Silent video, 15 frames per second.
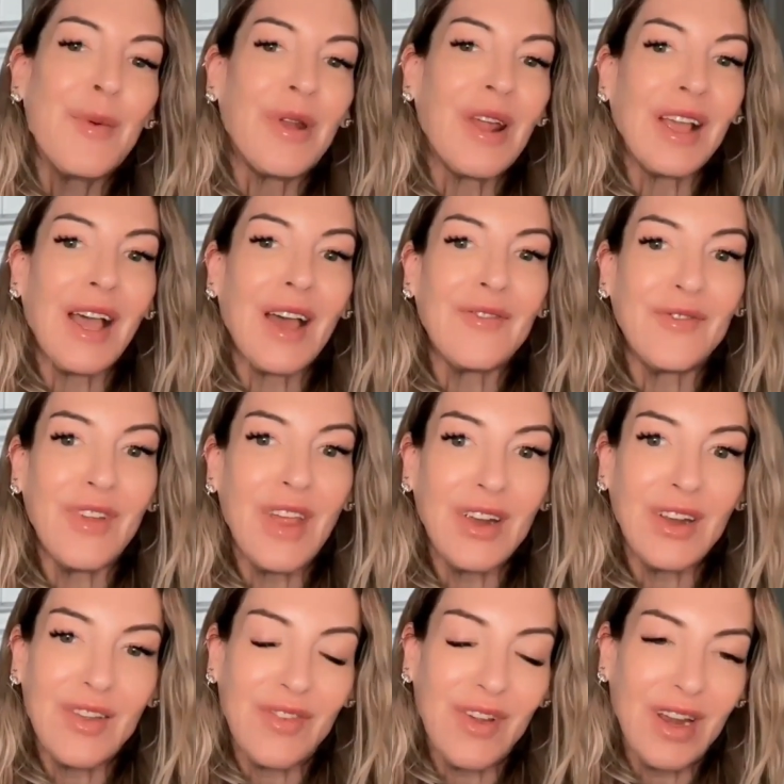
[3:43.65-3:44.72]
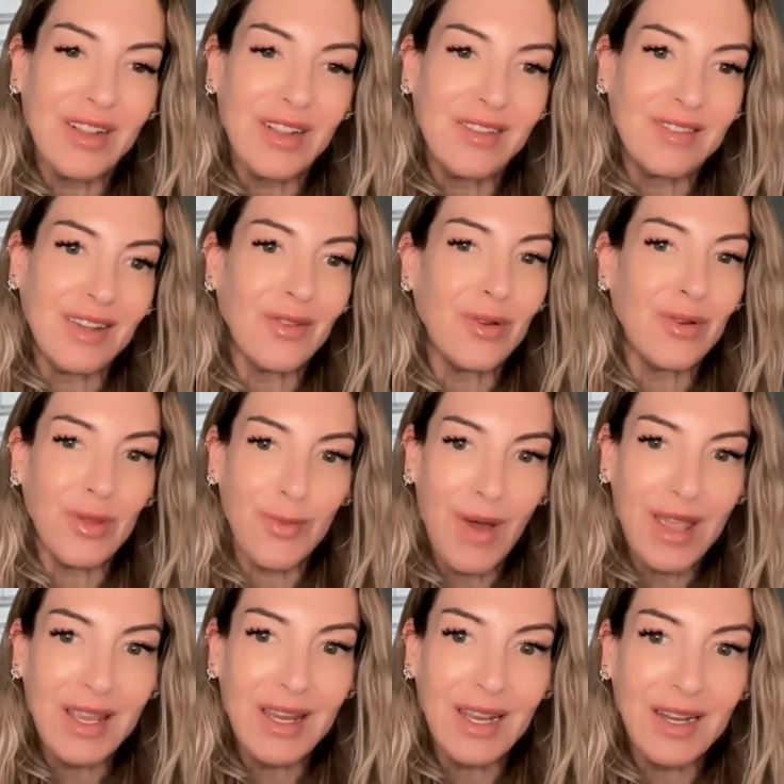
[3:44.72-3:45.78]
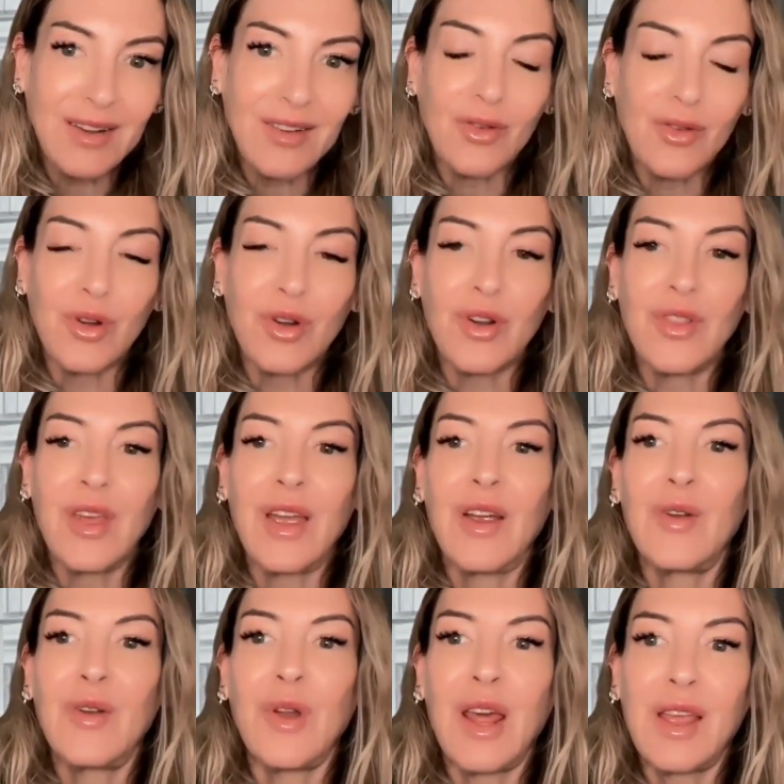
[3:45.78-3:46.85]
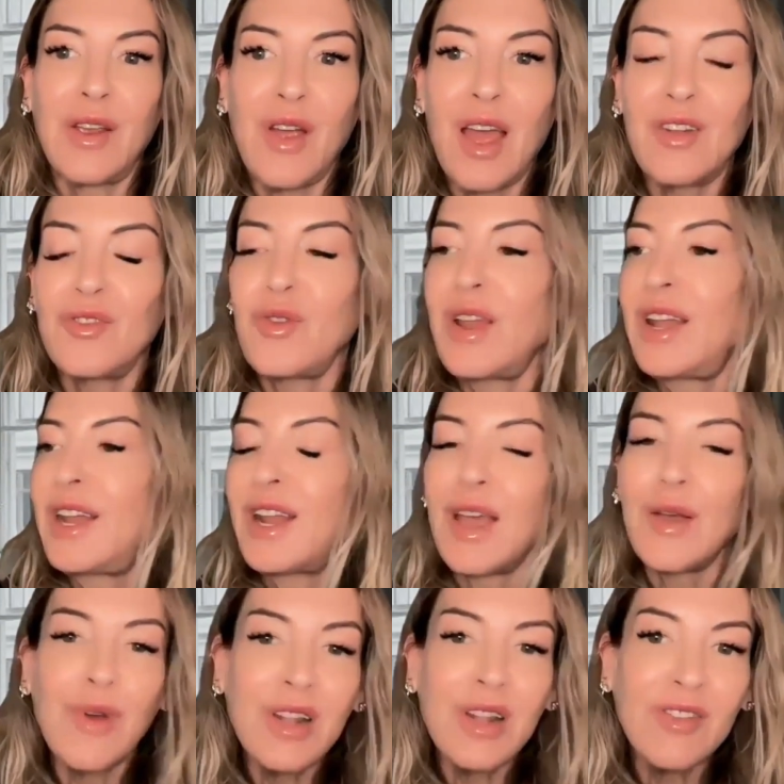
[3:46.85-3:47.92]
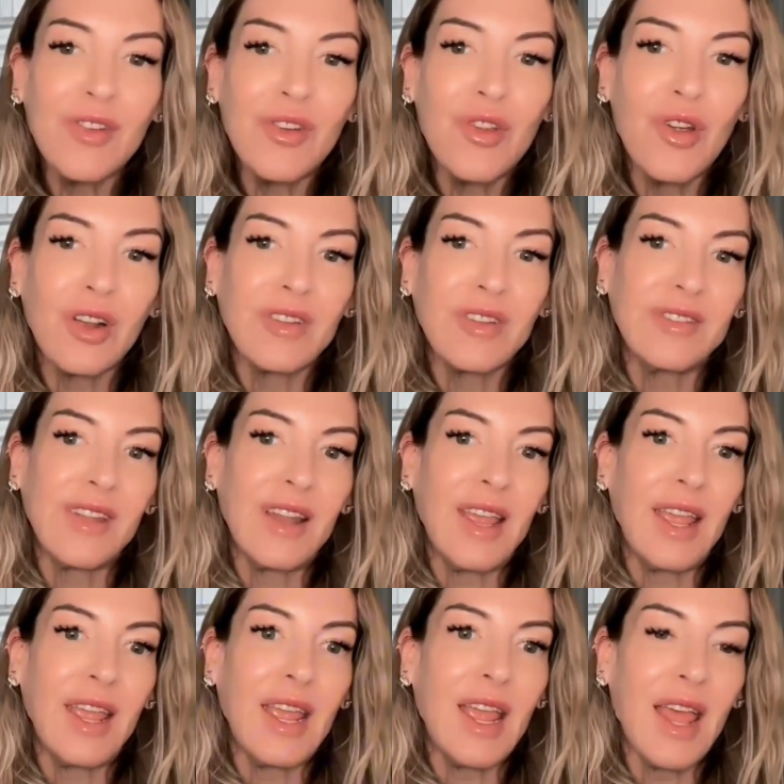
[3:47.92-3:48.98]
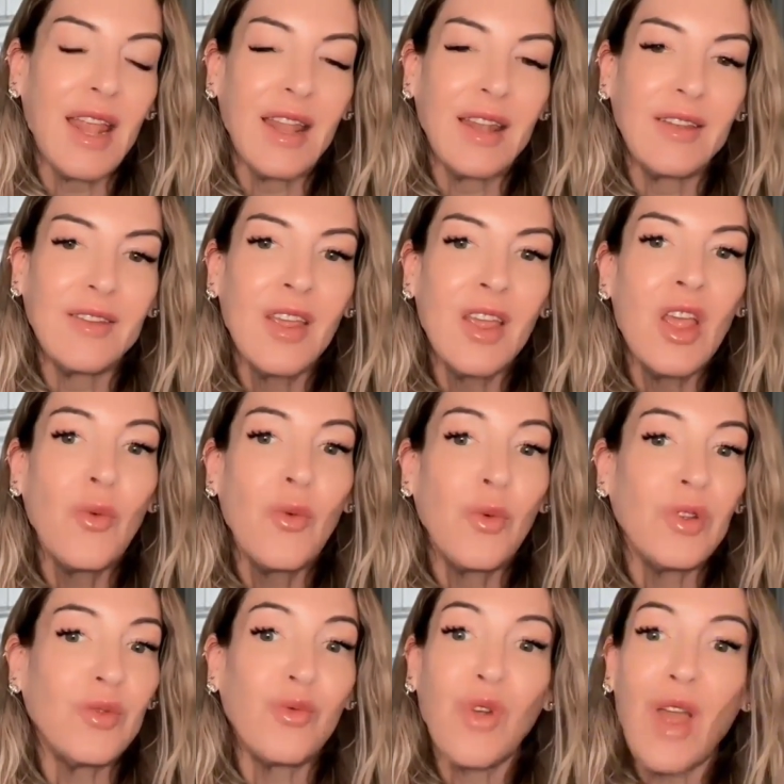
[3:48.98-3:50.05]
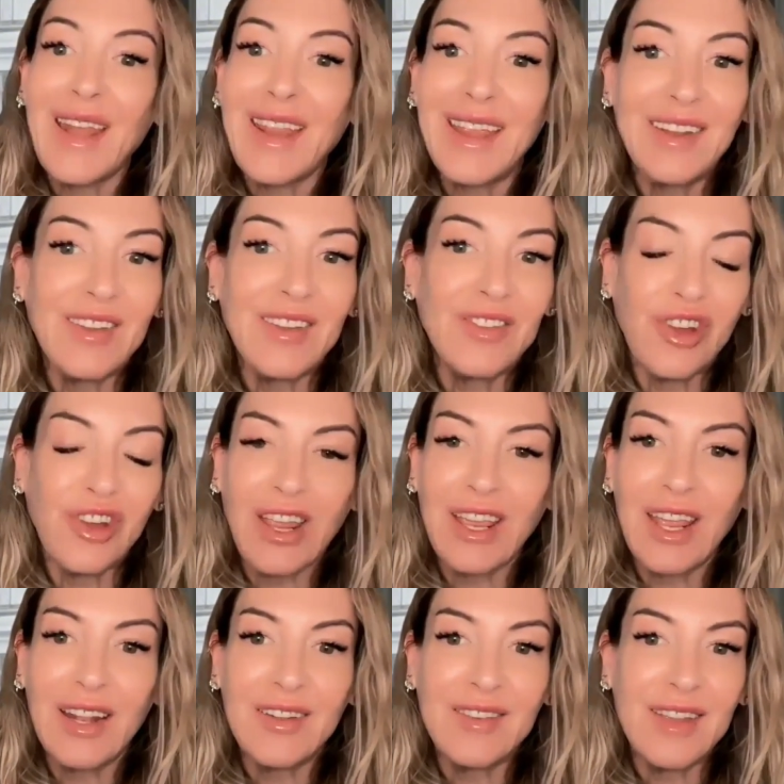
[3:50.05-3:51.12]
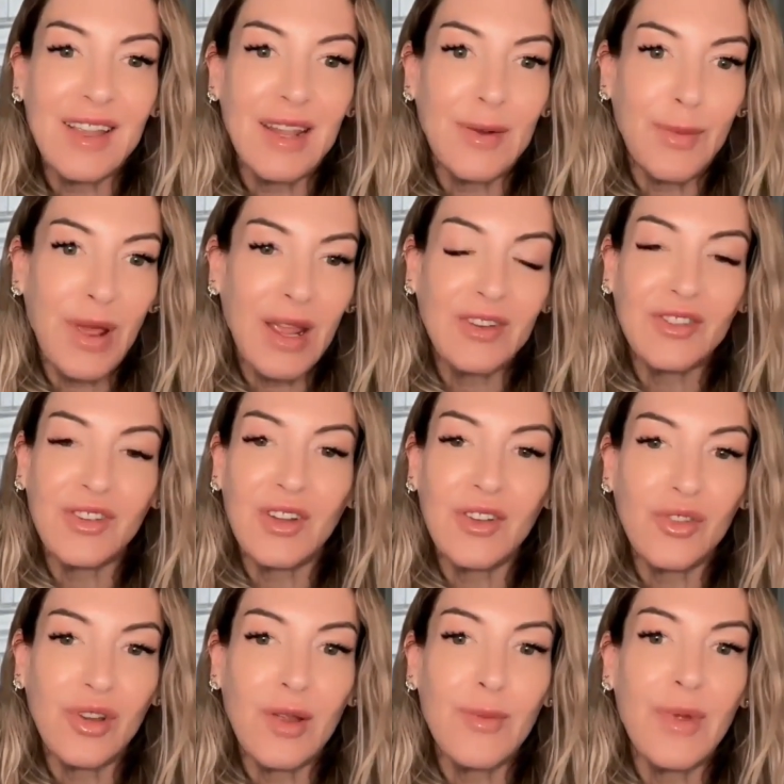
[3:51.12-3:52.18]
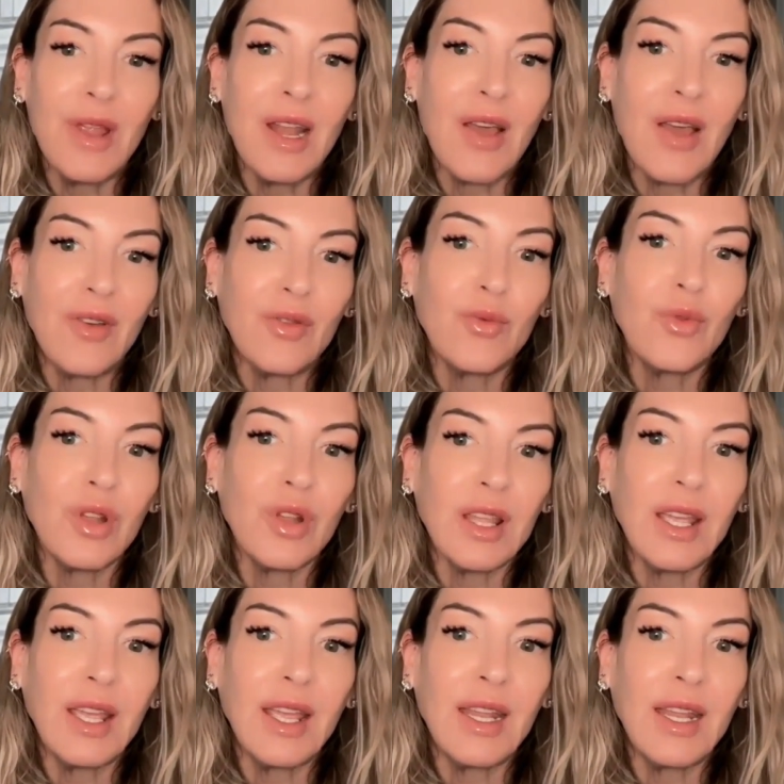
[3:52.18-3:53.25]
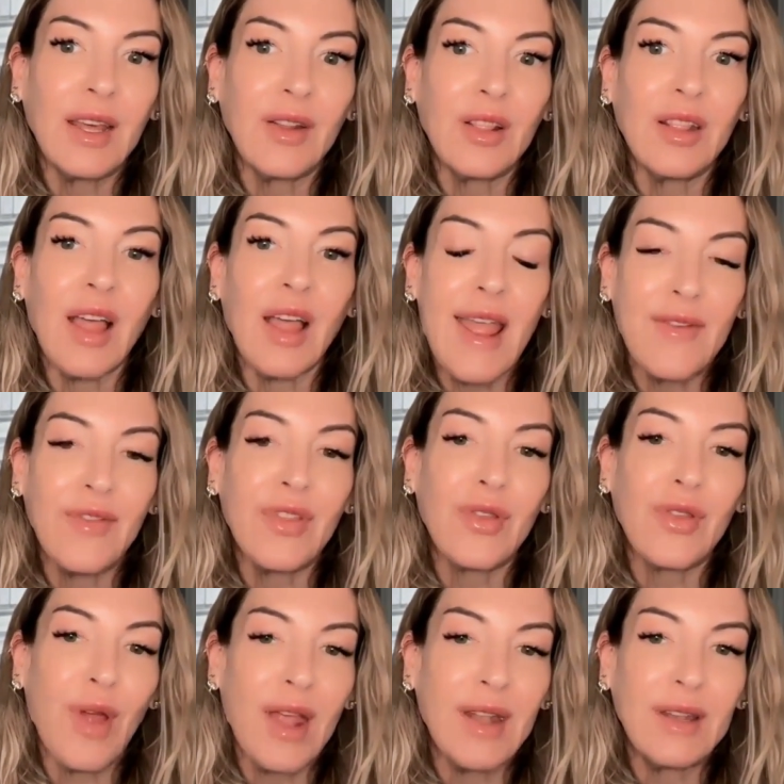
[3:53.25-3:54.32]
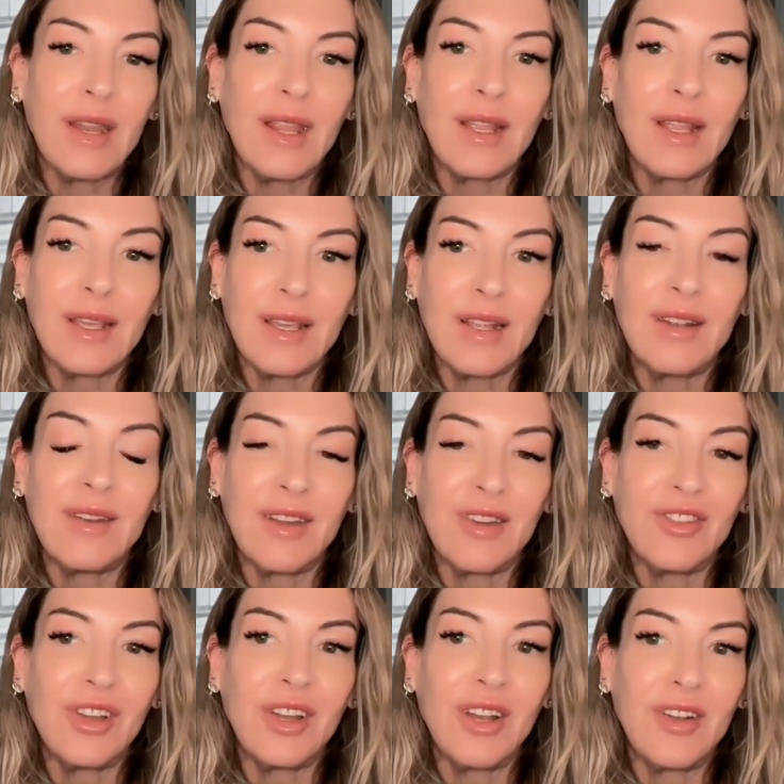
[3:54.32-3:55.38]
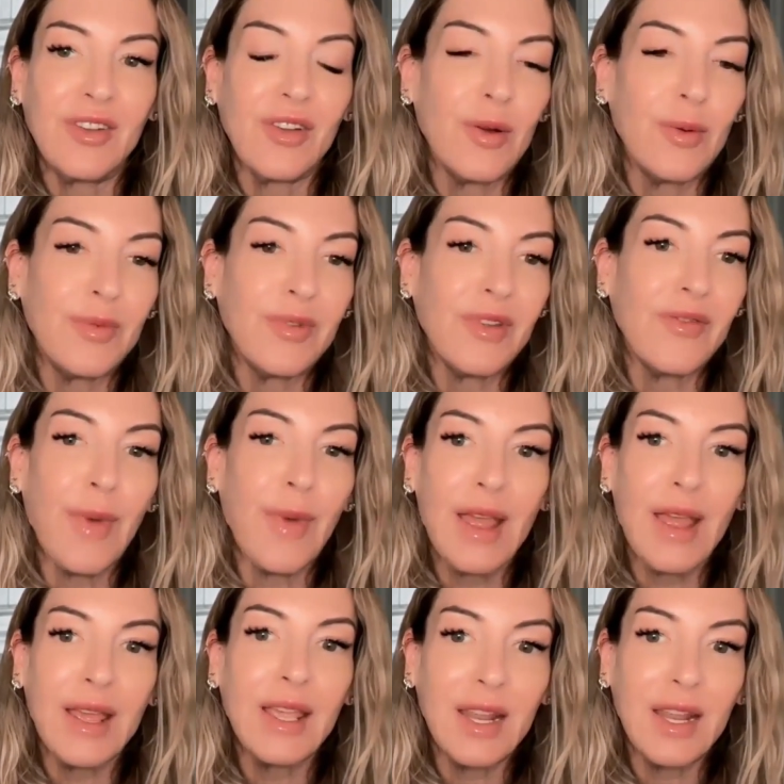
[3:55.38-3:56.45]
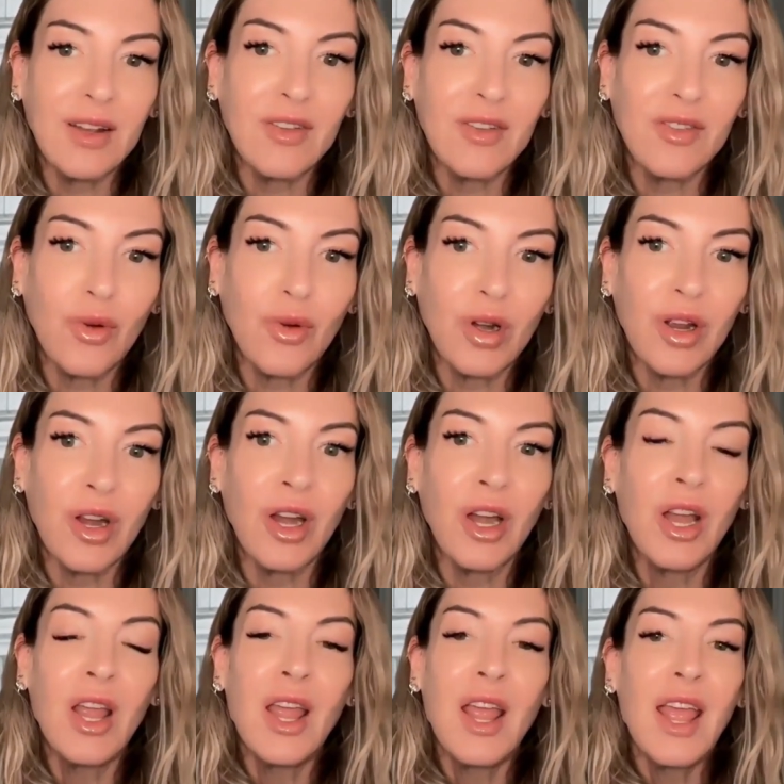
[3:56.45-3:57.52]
But I got very, very sick with my eating disorder there. And when I graduated, I went to New York City and was ready to check into inpatient treatment. I was really in a life-threatening condition in terms of my eating disorder.